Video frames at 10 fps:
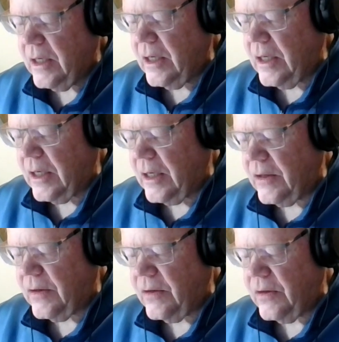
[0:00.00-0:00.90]

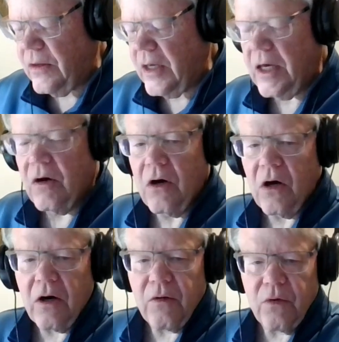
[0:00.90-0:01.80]
they
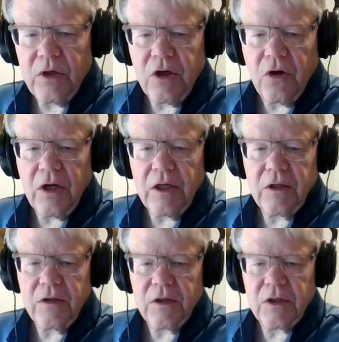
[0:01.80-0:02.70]
are returning
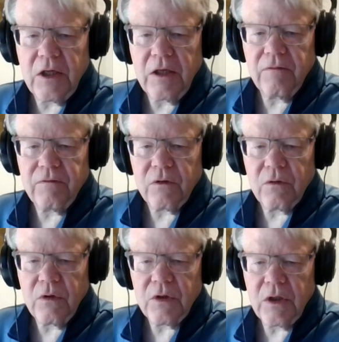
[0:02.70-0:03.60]
to the city of
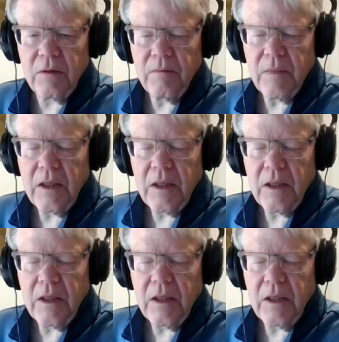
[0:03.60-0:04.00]
Jerusalem.